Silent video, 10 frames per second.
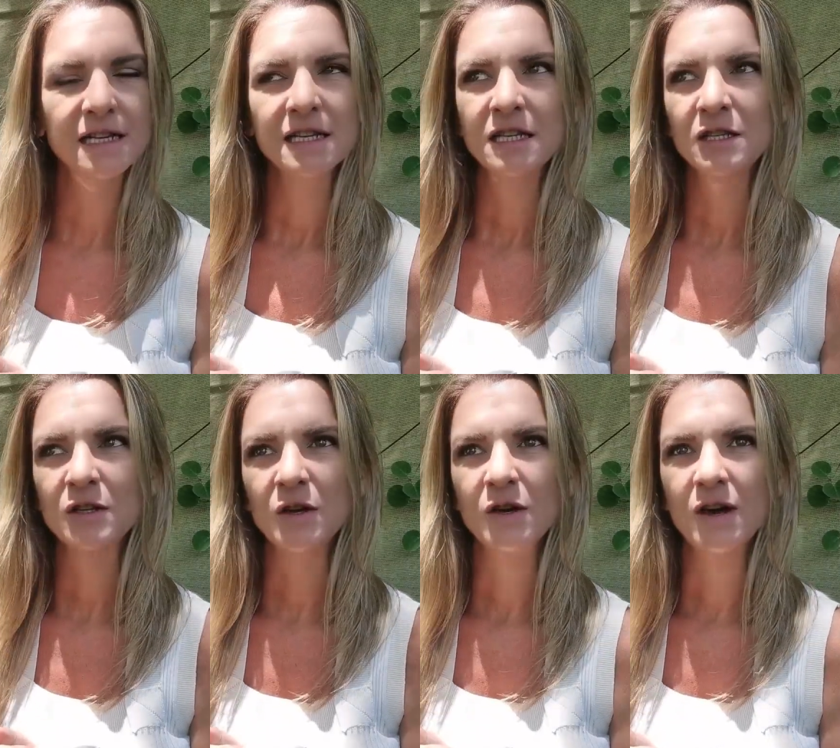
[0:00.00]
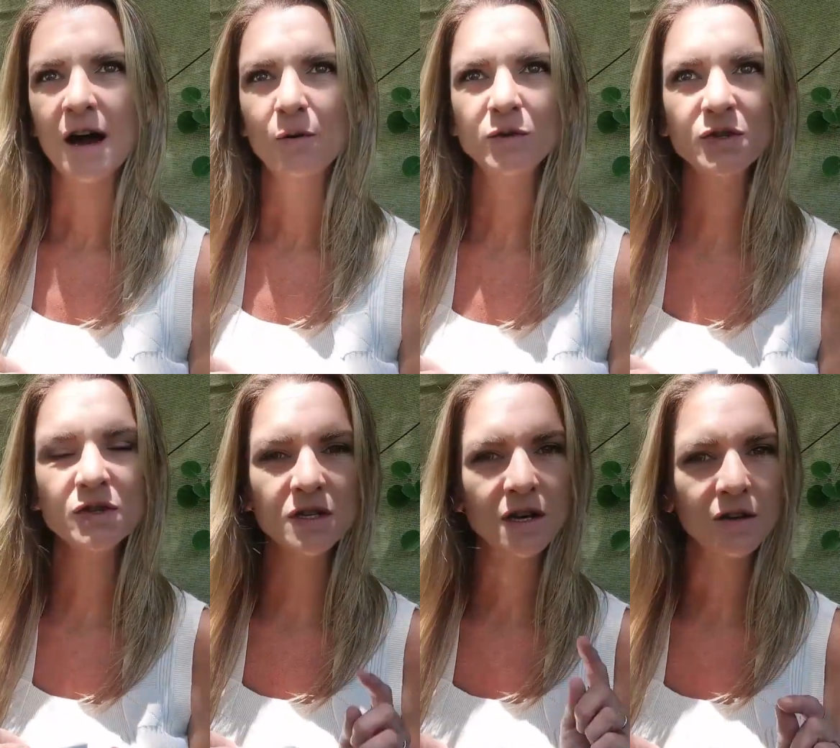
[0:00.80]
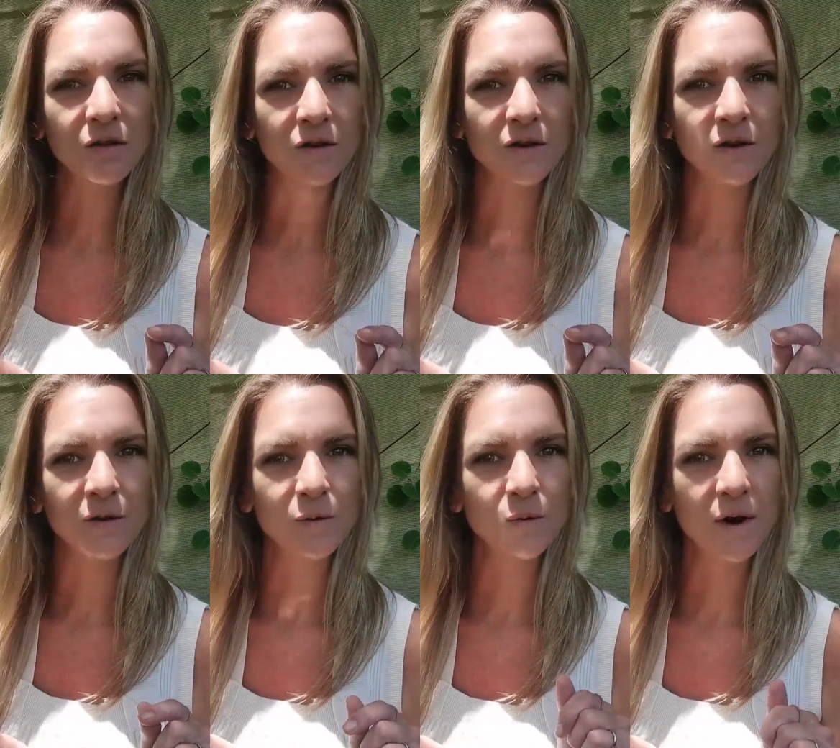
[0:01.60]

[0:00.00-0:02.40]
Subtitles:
So I will start though with